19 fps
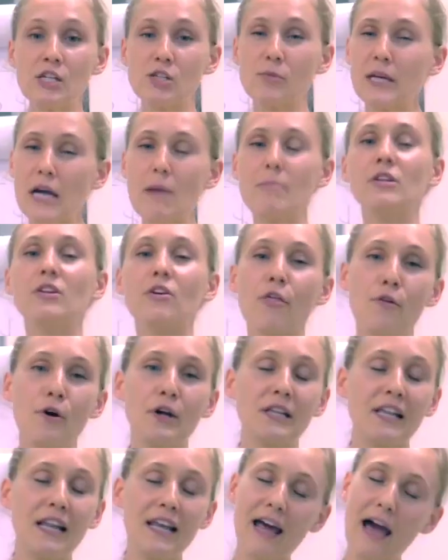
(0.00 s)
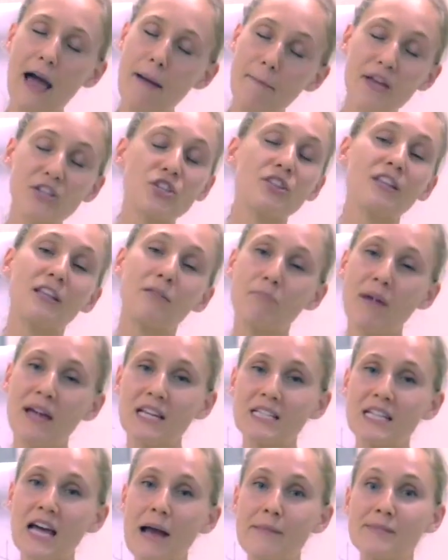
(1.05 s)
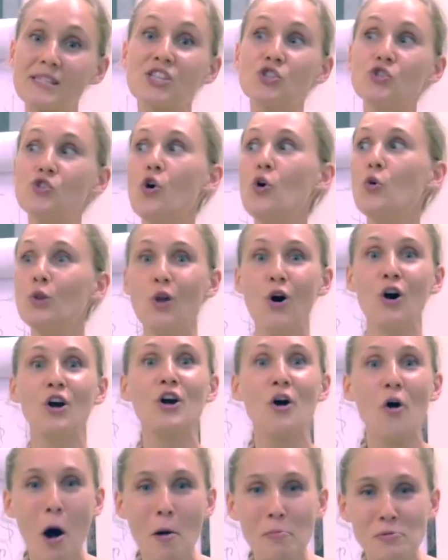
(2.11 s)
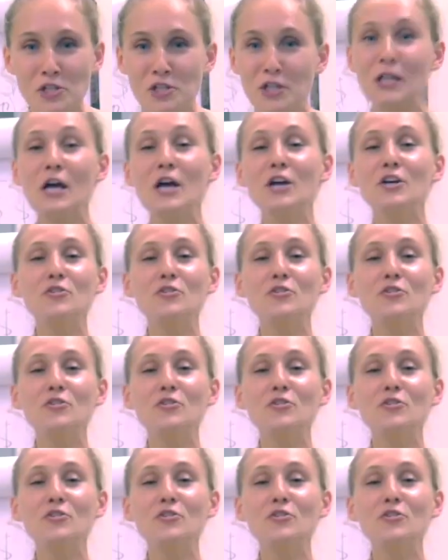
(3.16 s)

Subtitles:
So becoming a thought leader, I mentioned that many times, is no longer optional.